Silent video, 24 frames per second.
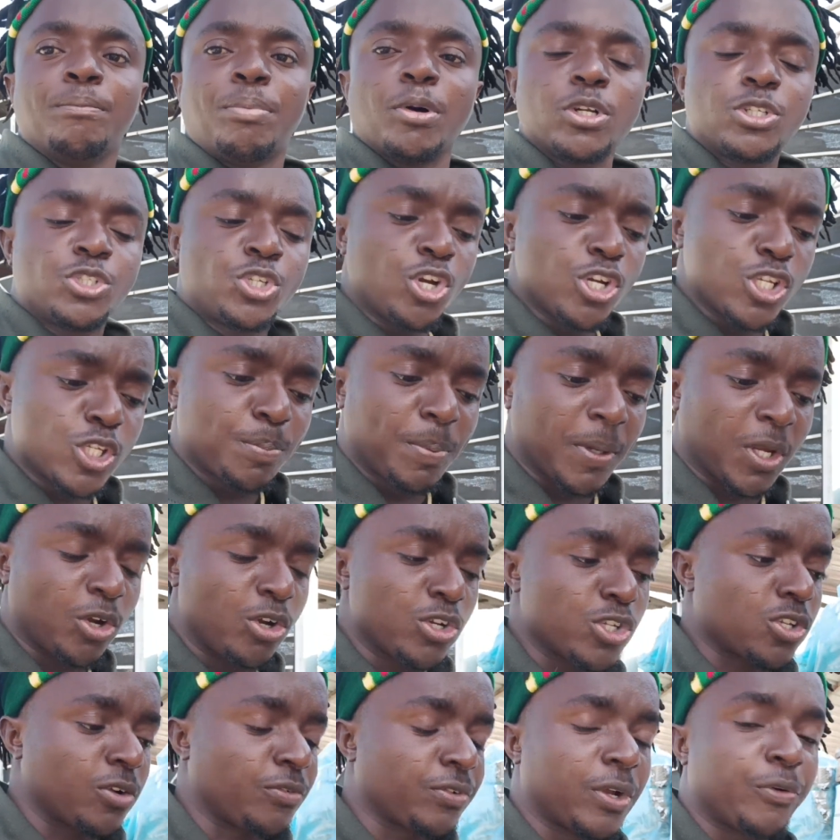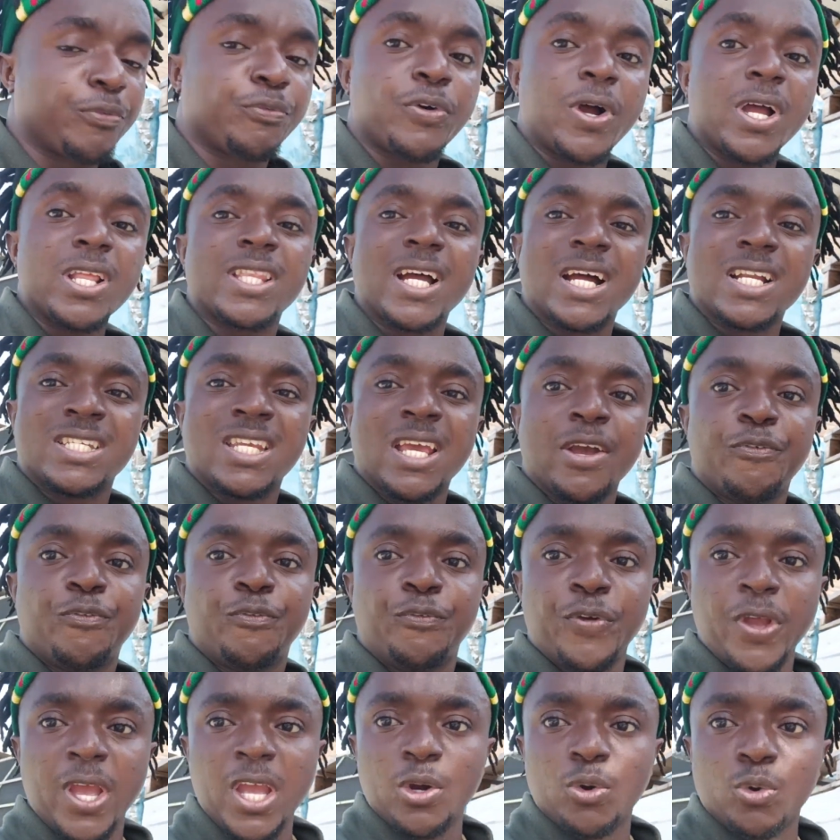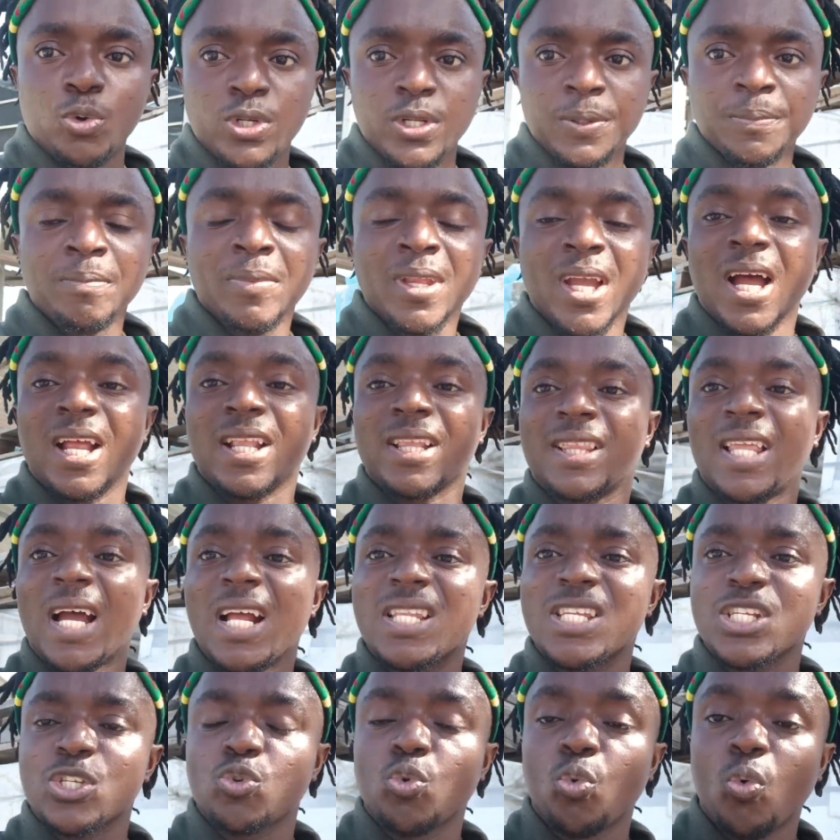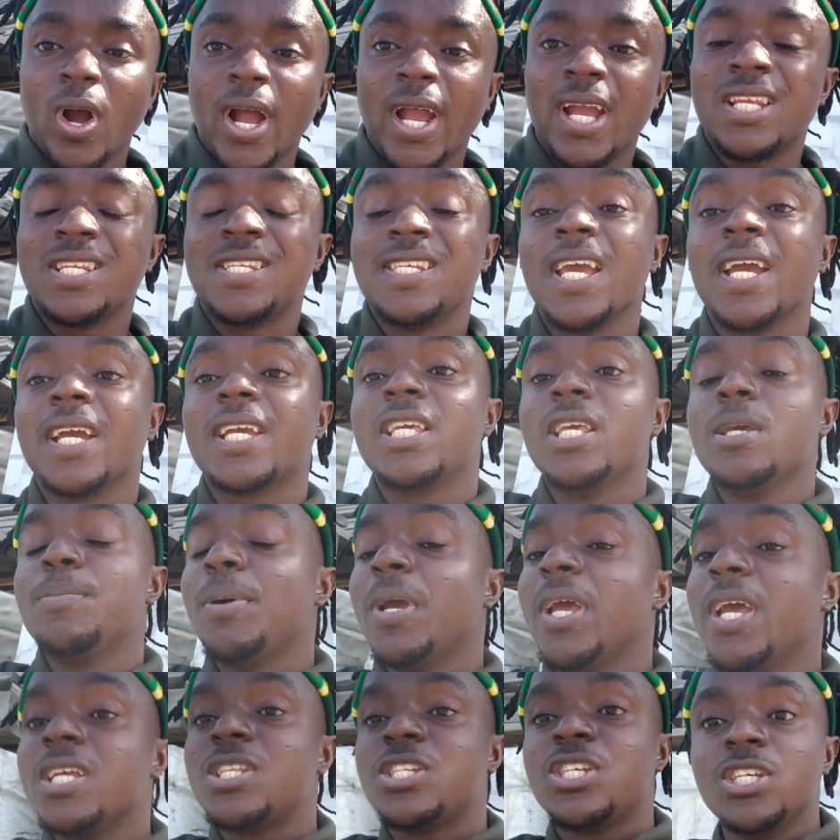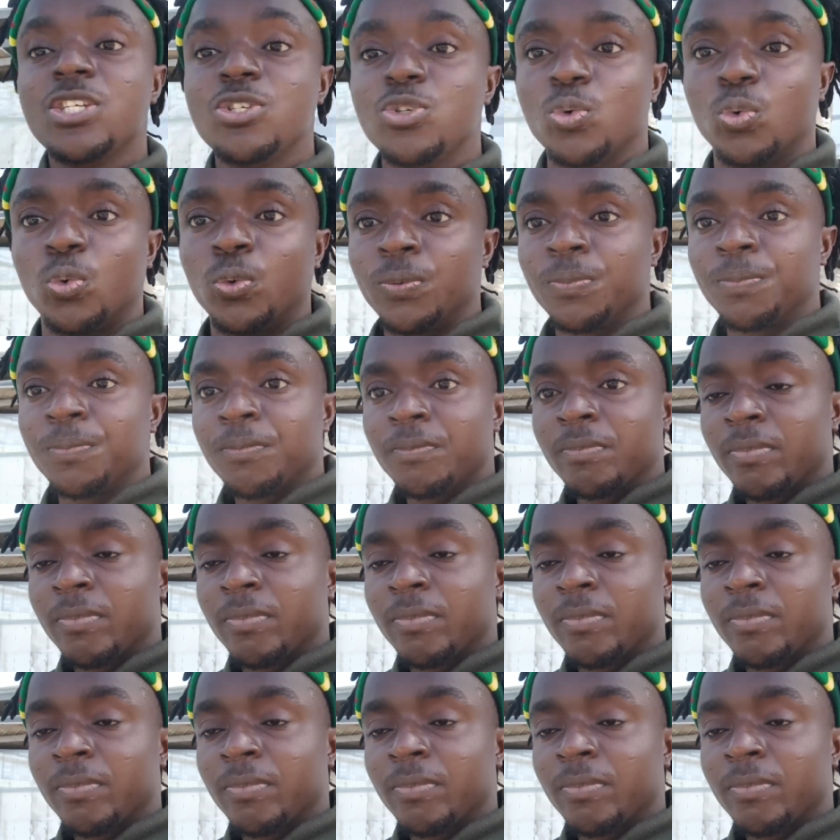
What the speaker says: but just because of the fact that they failed, and that is why they keep hating you.